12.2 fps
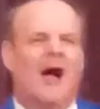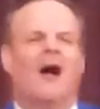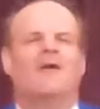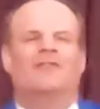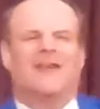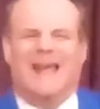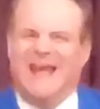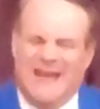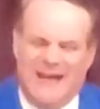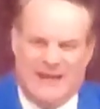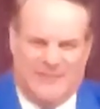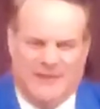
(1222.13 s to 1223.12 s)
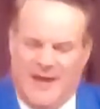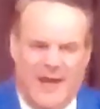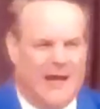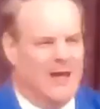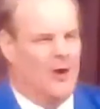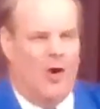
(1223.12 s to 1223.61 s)
of
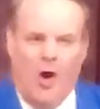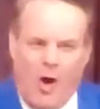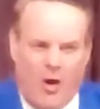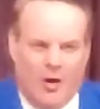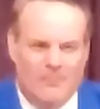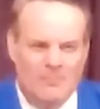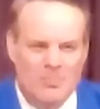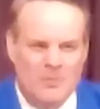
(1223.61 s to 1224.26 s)
anything at all.